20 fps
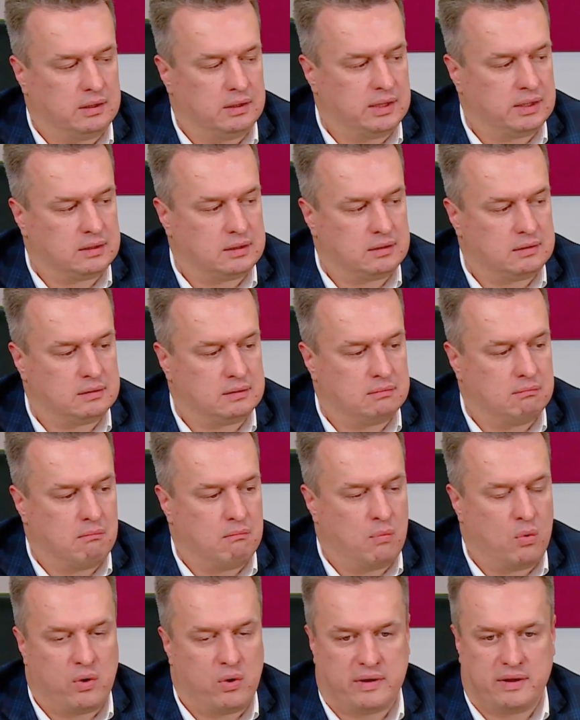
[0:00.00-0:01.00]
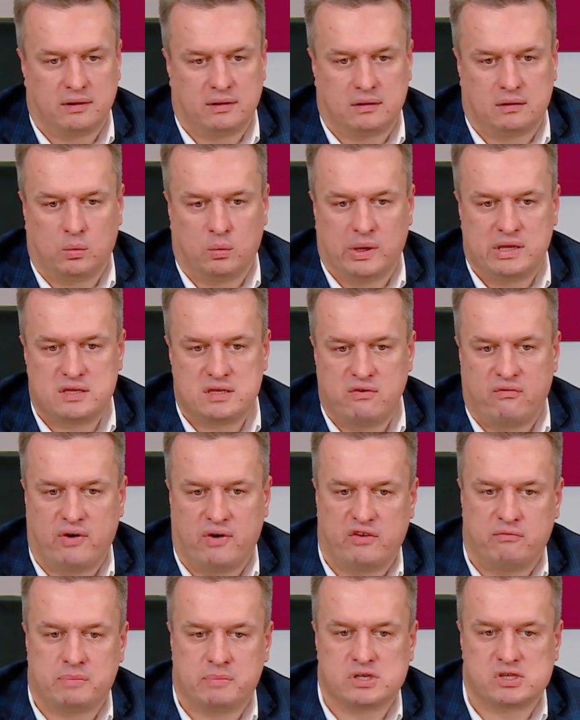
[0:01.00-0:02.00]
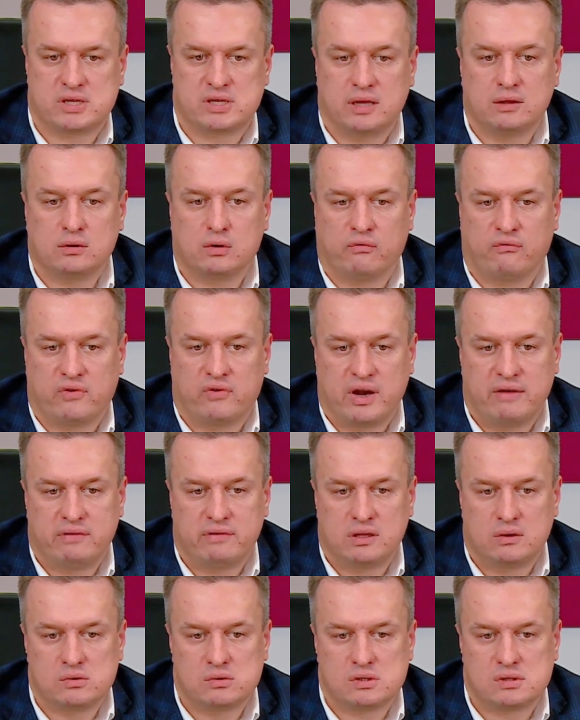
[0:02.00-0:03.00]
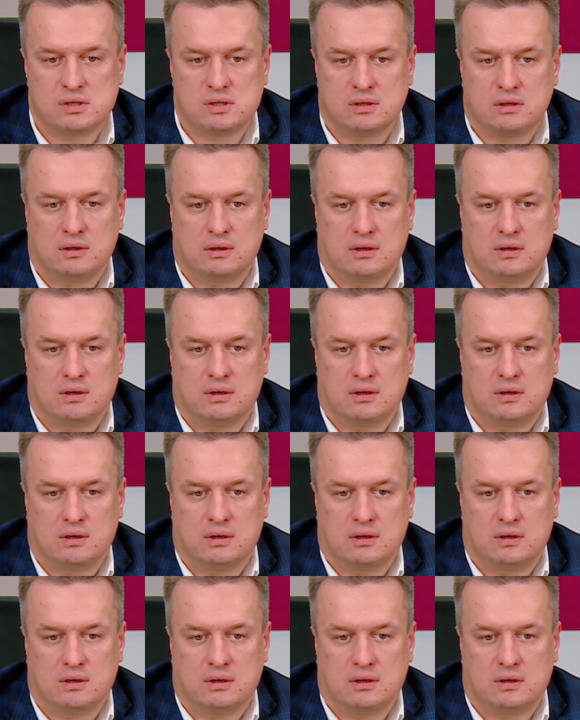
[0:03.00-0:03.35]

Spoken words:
that more than 25% of revenues